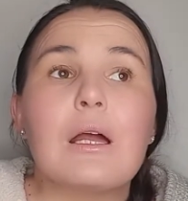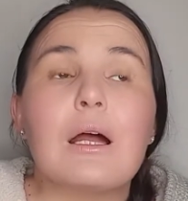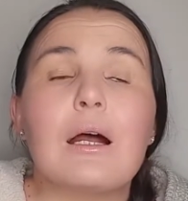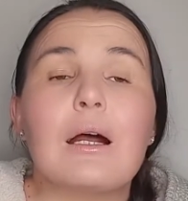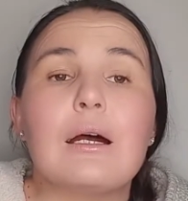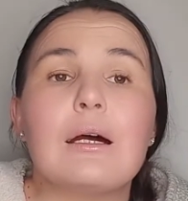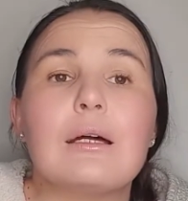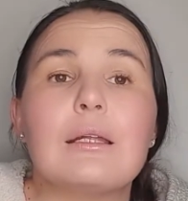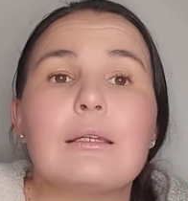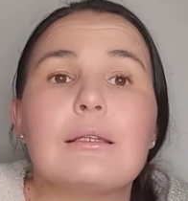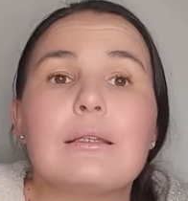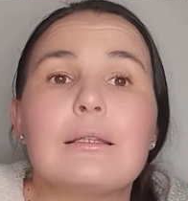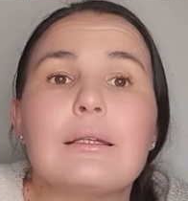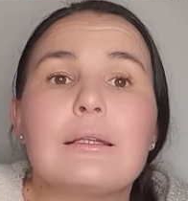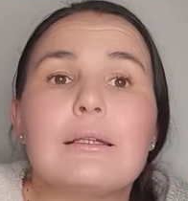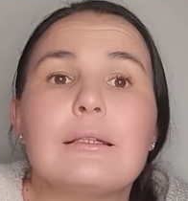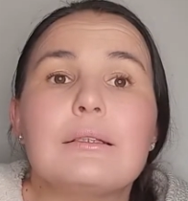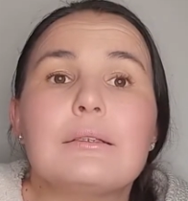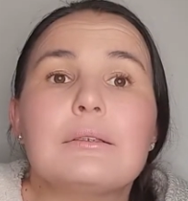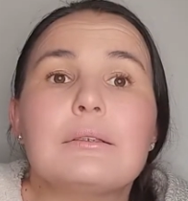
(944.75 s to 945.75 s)
And
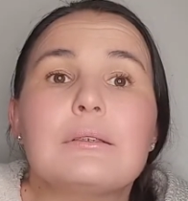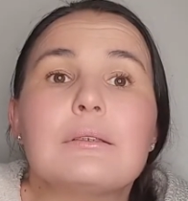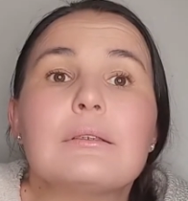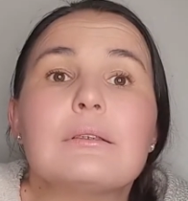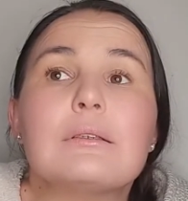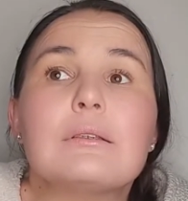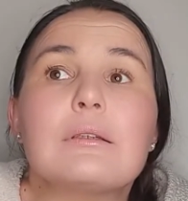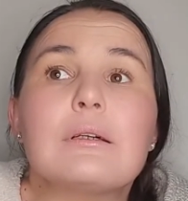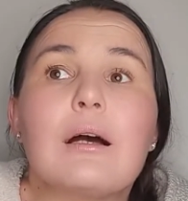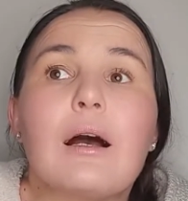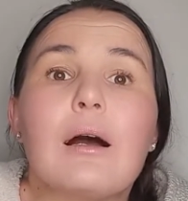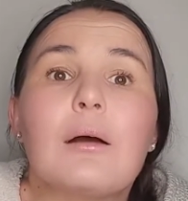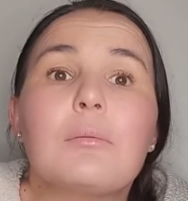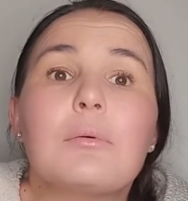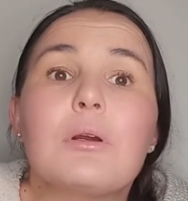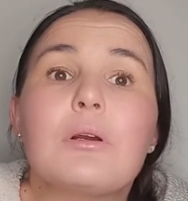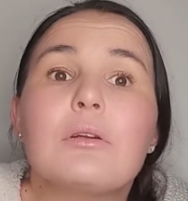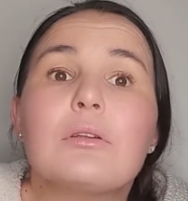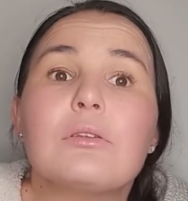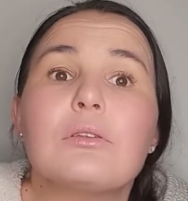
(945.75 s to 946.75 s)
then I'm
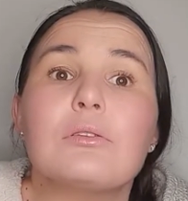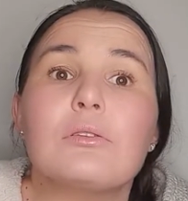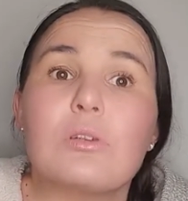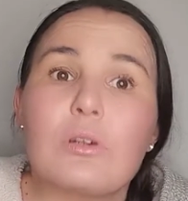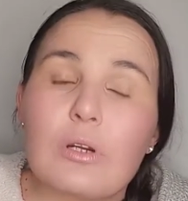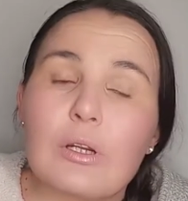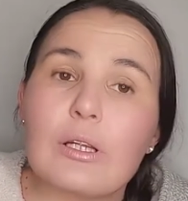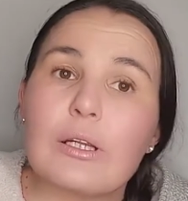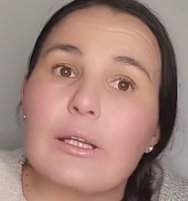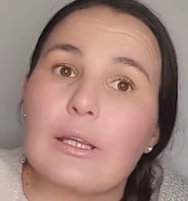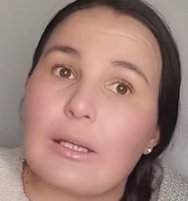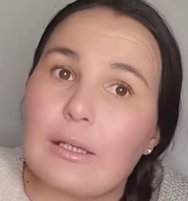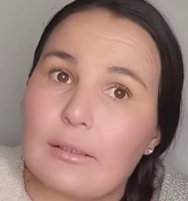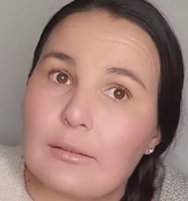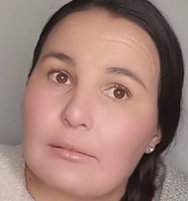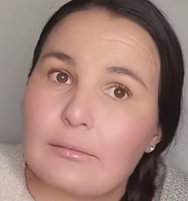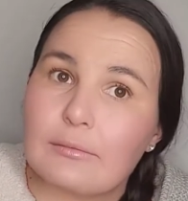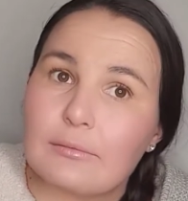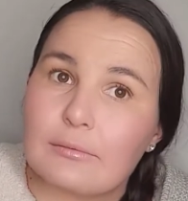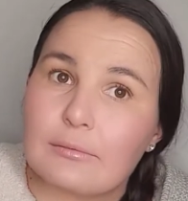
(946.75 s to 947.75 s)
going to try again.
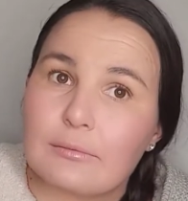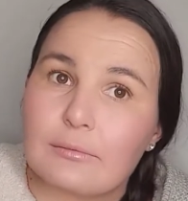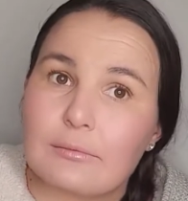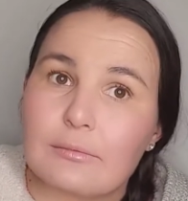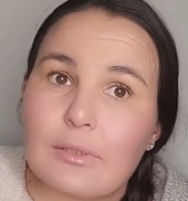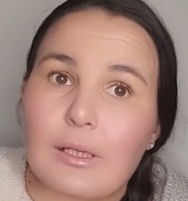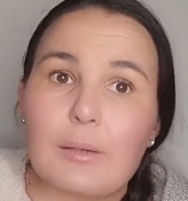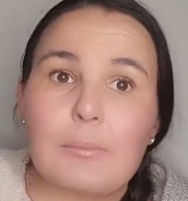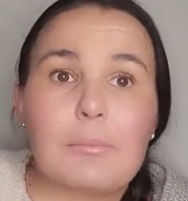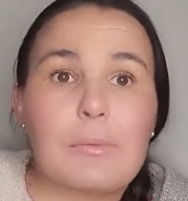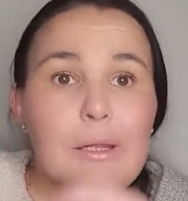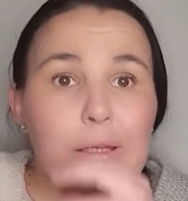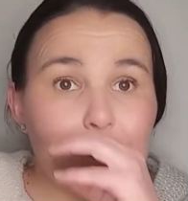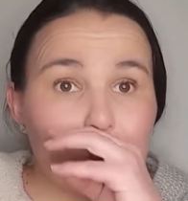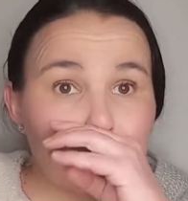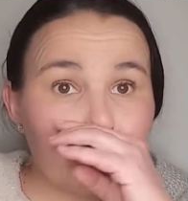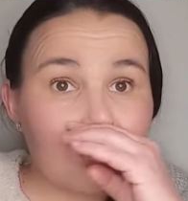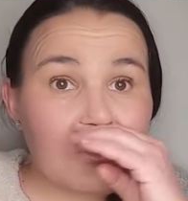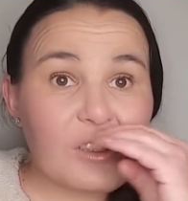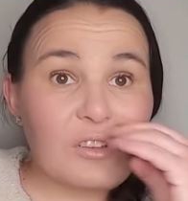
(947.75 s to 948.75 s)
I
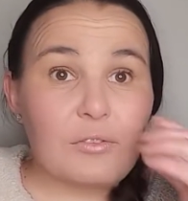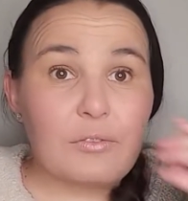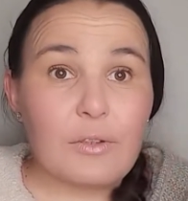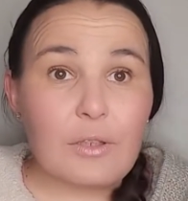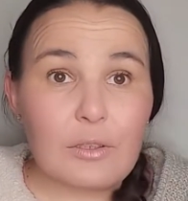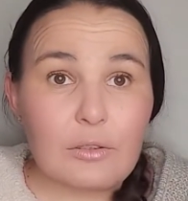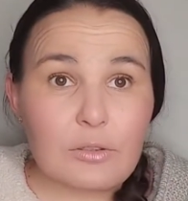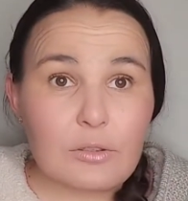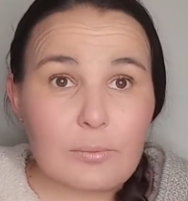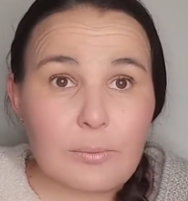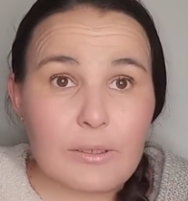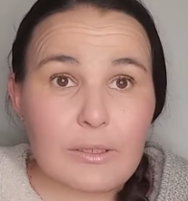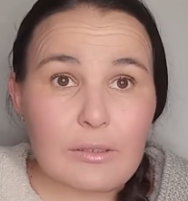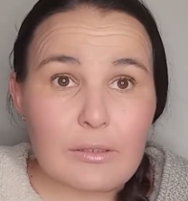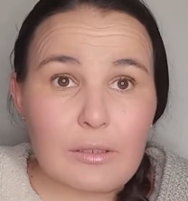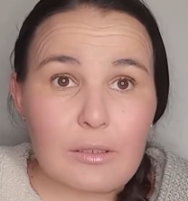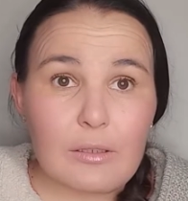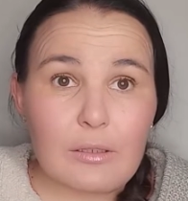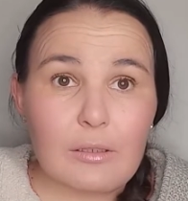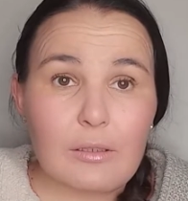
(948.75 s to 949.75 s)
manage my floats
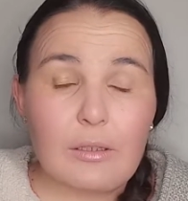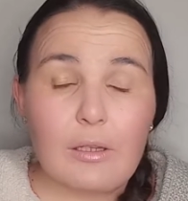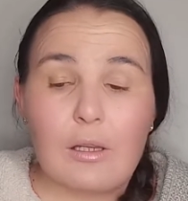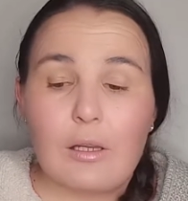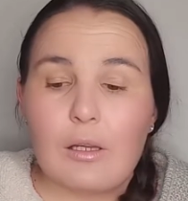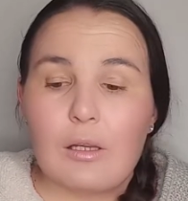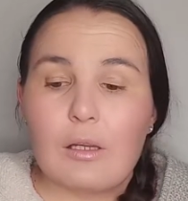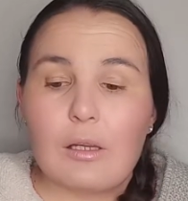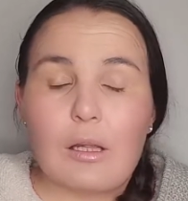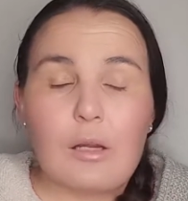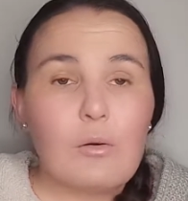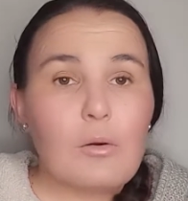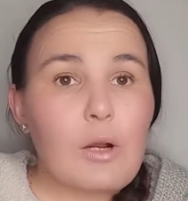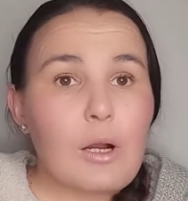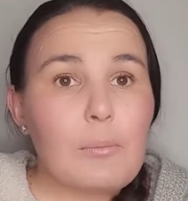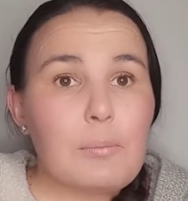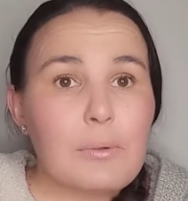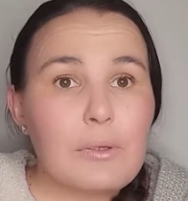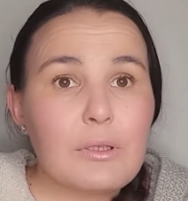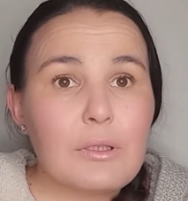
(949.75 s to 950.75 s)
better, go
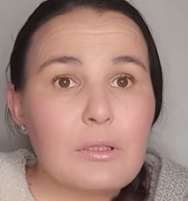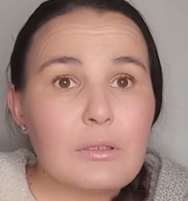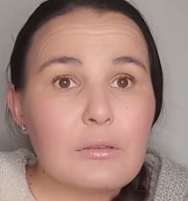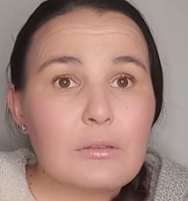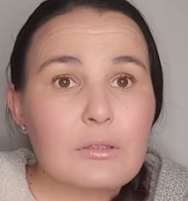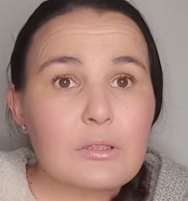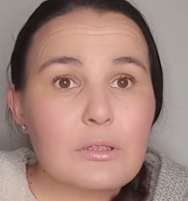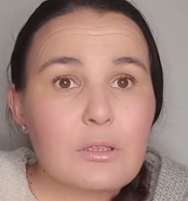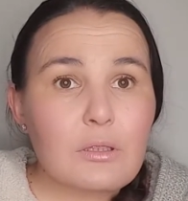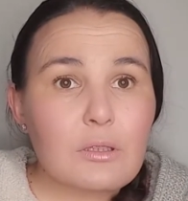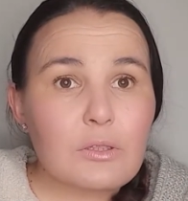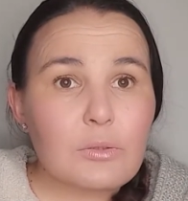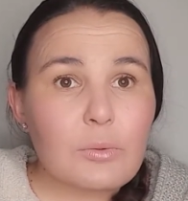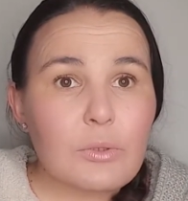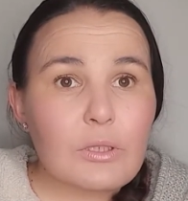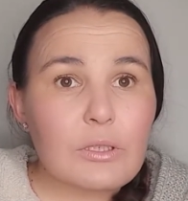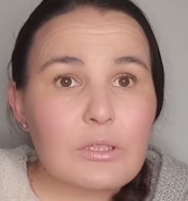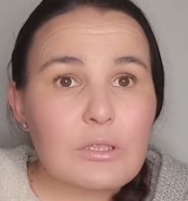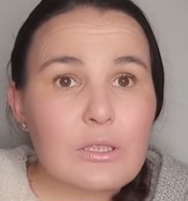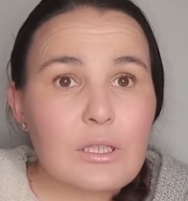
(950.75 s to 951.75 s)
up a needle size when
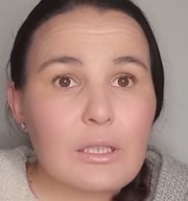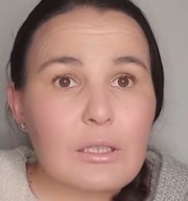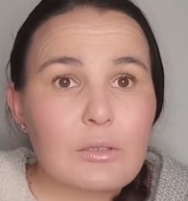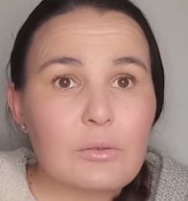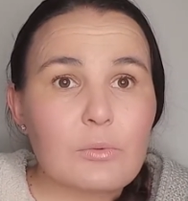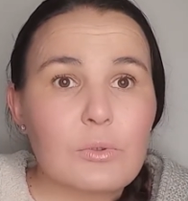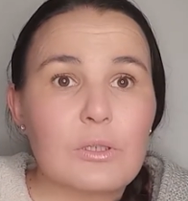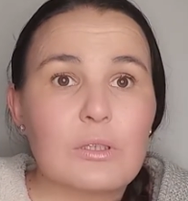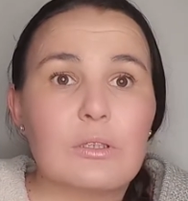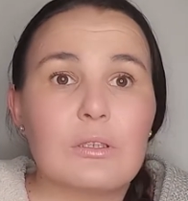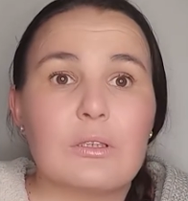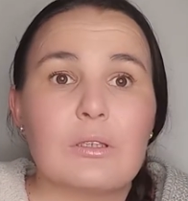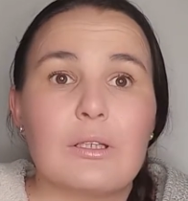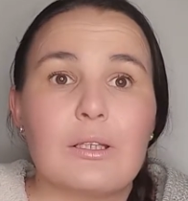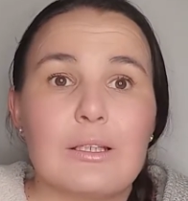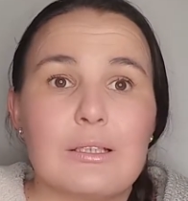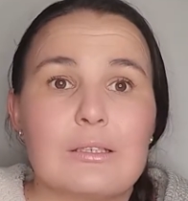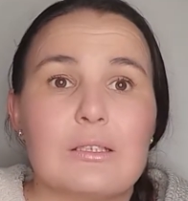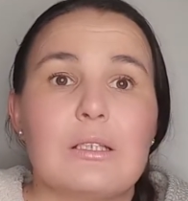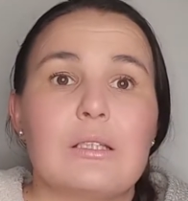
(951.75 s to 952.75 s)
it's color work,
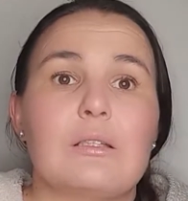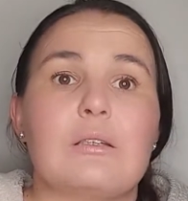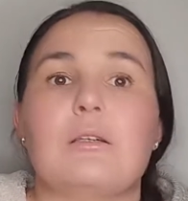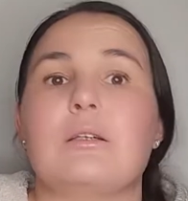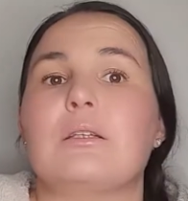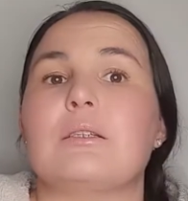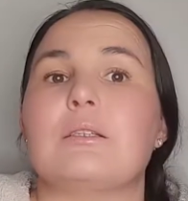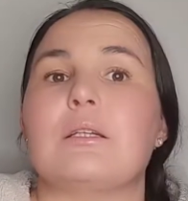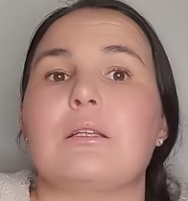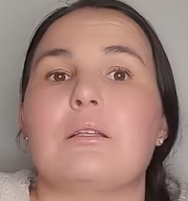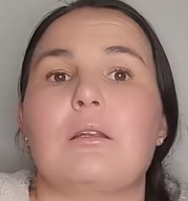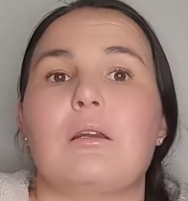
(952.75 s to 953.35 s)
etc, etc.